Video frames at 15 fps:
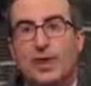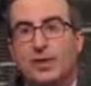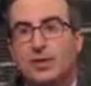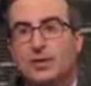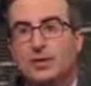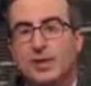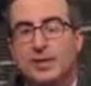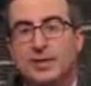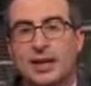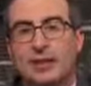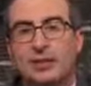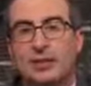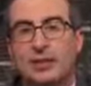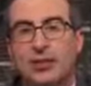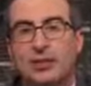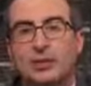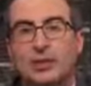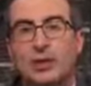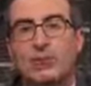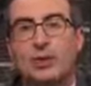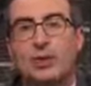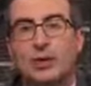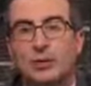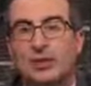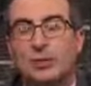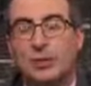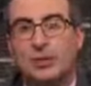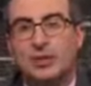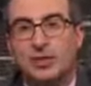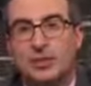to sitting down for a softball interview
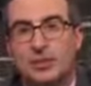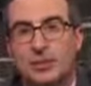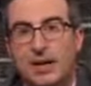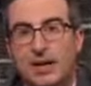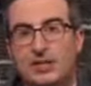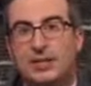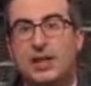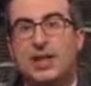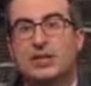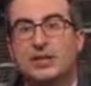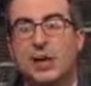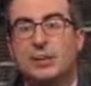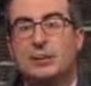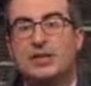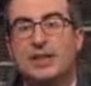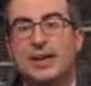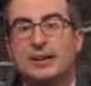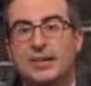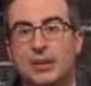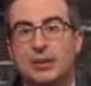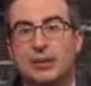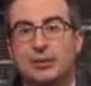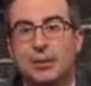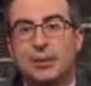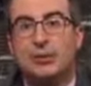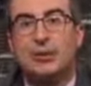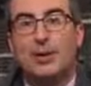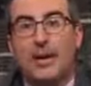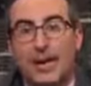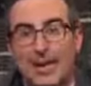with 60 Minutes, to hosting a
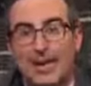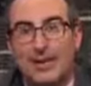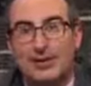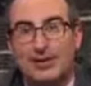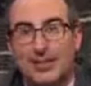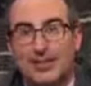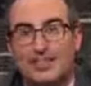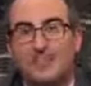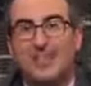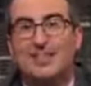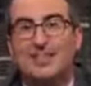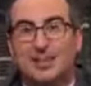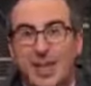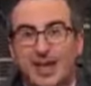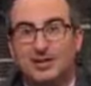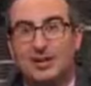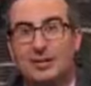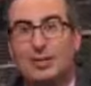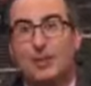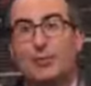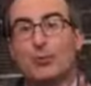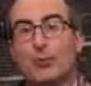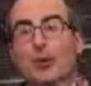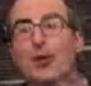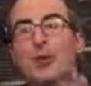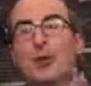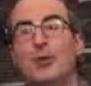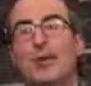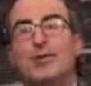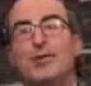WWE event in Jeddah. But
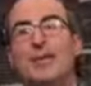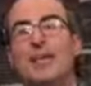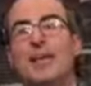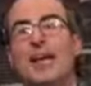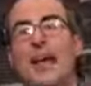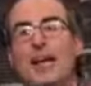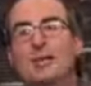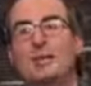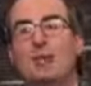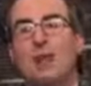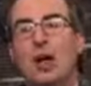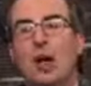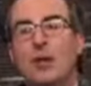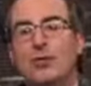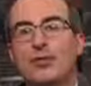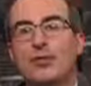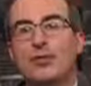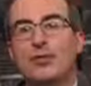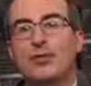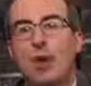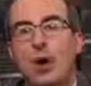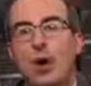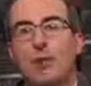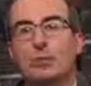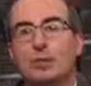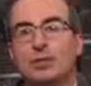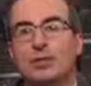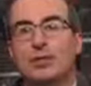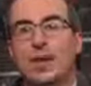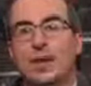recently, it's been harder for them to hold
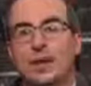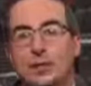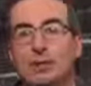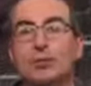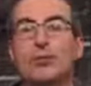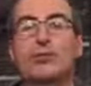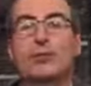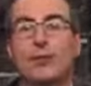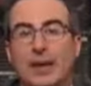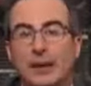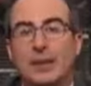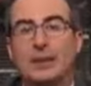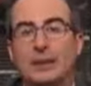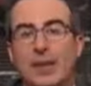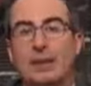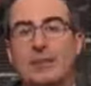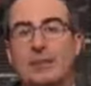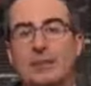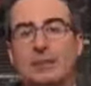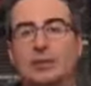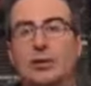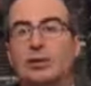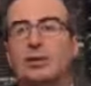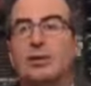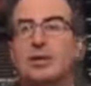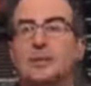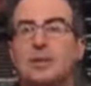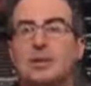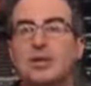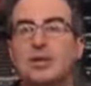on to their new friendly image, not
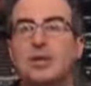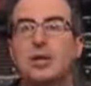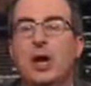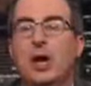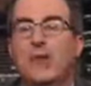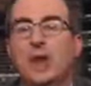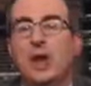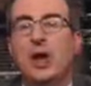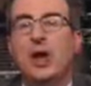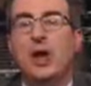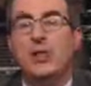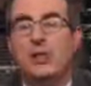just because of their